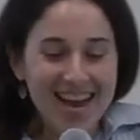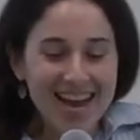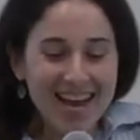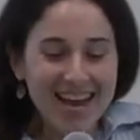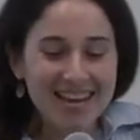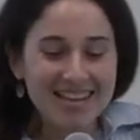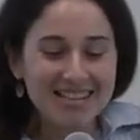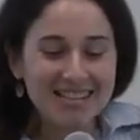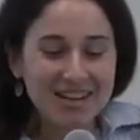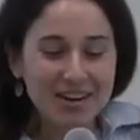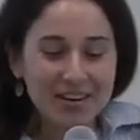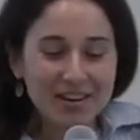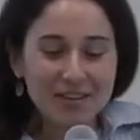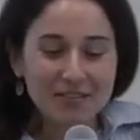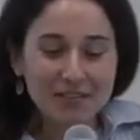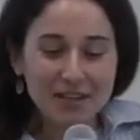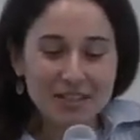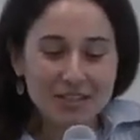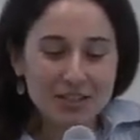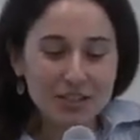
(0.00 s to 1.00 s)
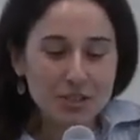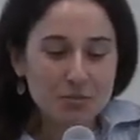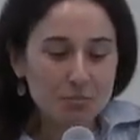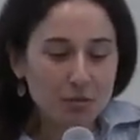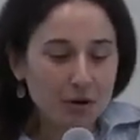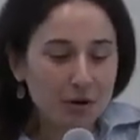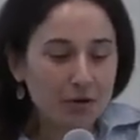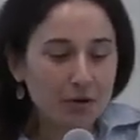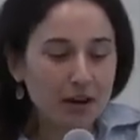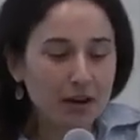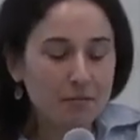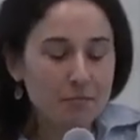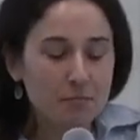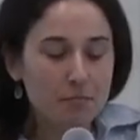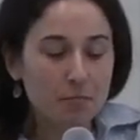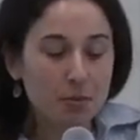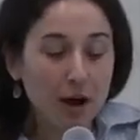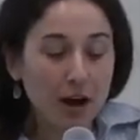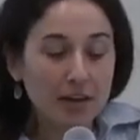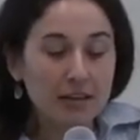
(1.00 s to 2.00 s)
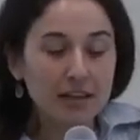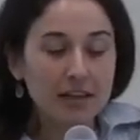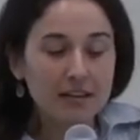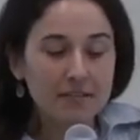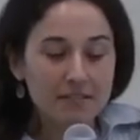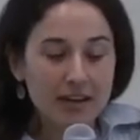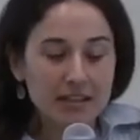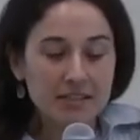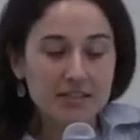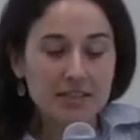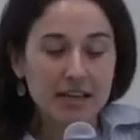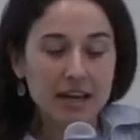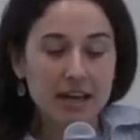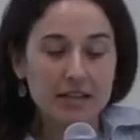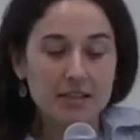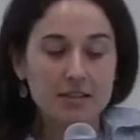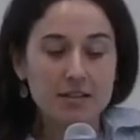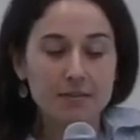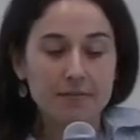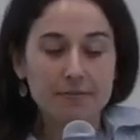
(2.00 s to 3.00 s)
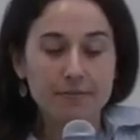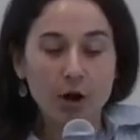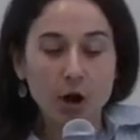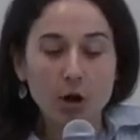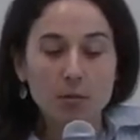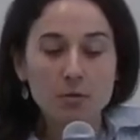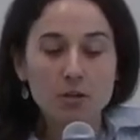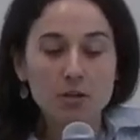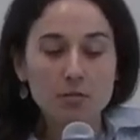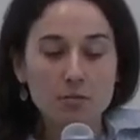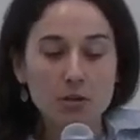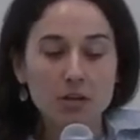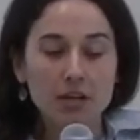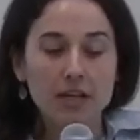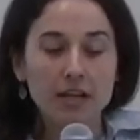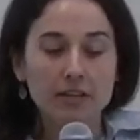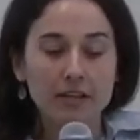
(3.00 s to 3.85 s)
His current research program broadly investigates the farm community